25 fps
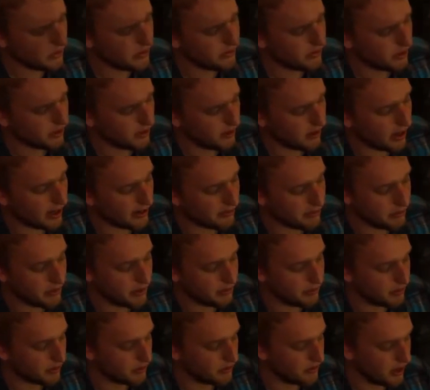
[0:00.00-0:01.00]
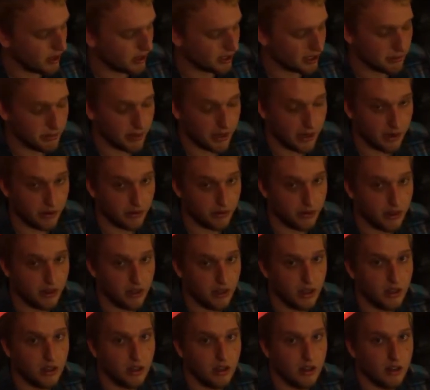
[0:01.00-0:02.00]
We've heard a lot of people talk about
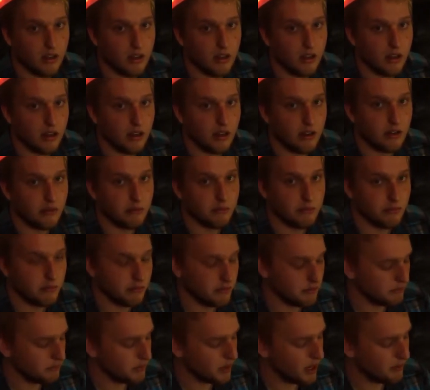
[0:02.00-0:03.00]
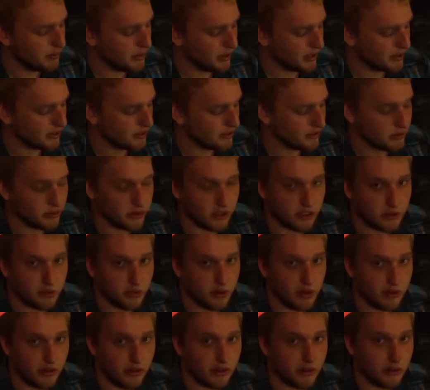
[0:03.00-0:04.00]
bumping the switch
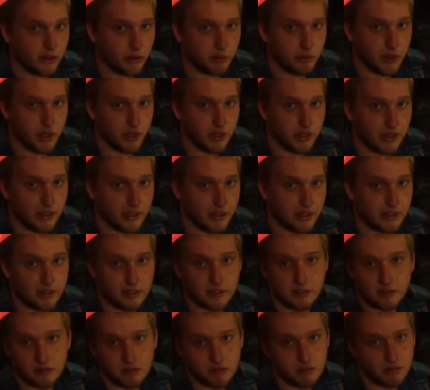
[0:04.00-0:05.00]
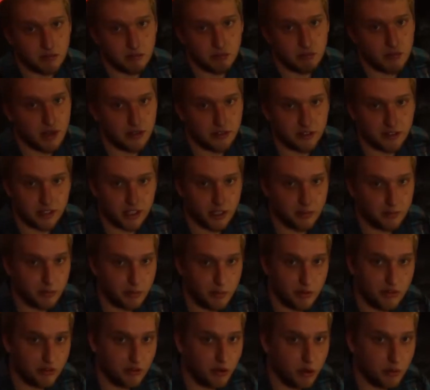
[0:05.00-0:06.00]
while they're hooping and messing up
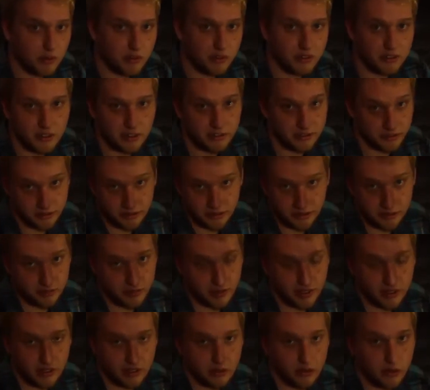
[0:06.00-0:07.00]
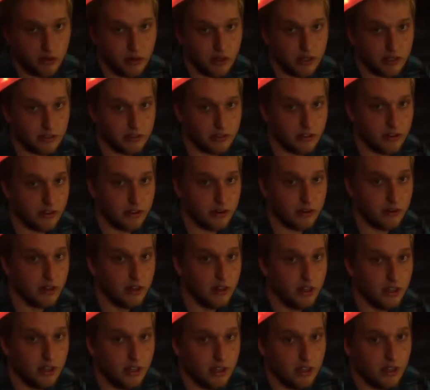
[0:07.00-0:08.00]
performances or just being annoying. So
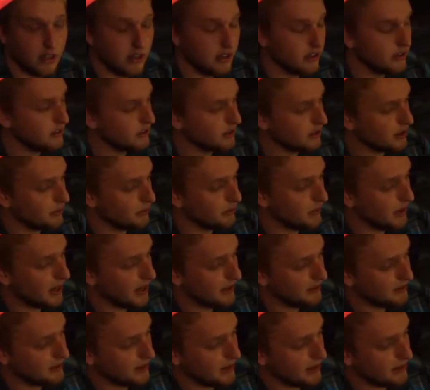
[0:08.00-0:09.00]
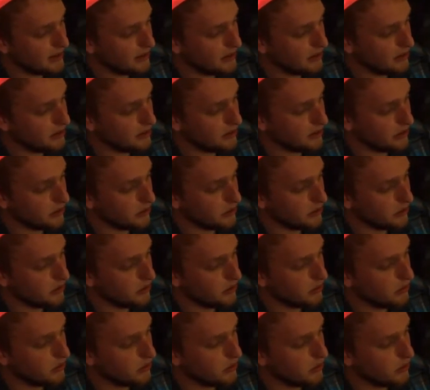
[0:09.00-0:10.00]
to combat that issue,
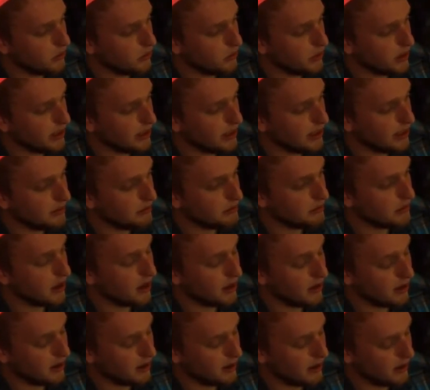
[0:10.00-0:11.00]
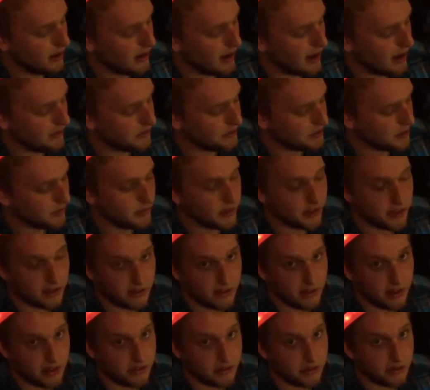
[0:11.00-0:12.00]
we have something that
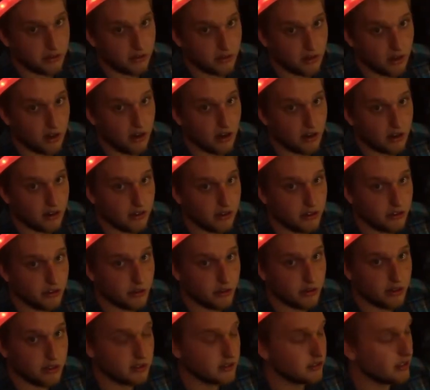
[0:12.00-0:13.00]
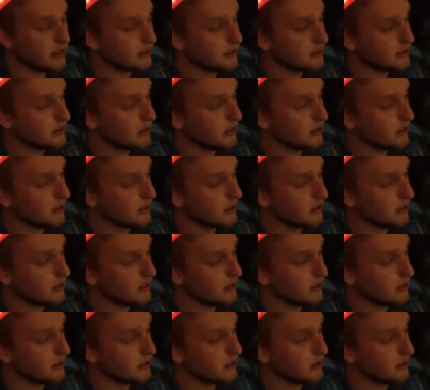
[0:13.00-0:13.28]
allows you to lock the joystick.